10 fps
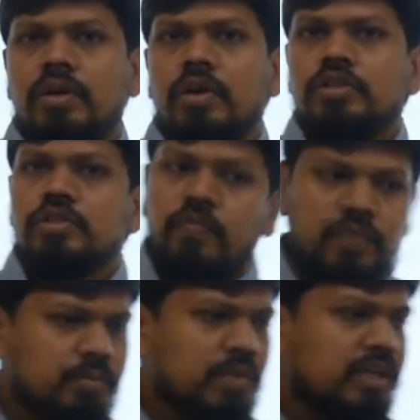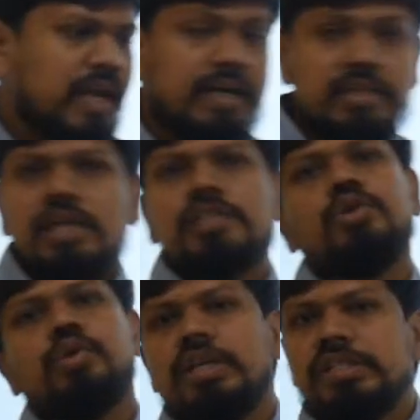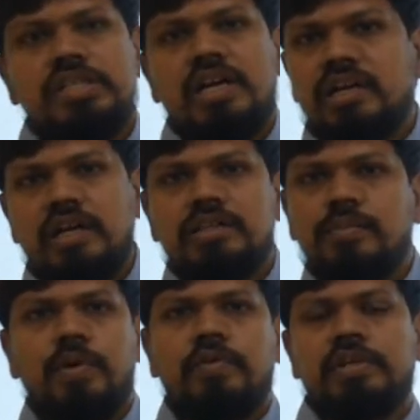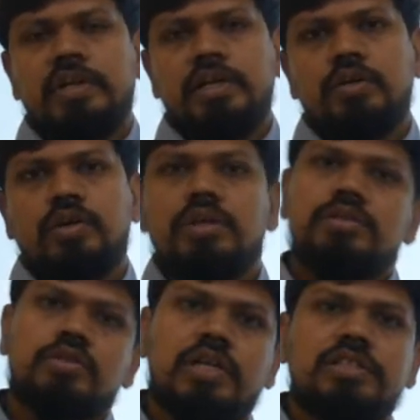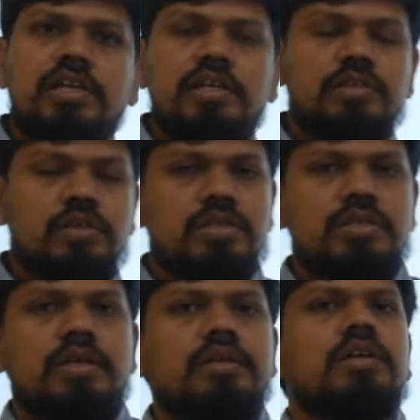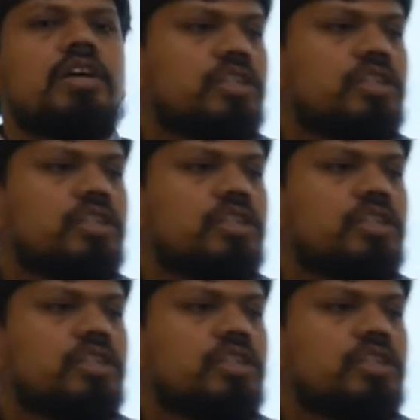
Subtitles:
So from the tides also you can generate the power, right? Okay, so that's also is there.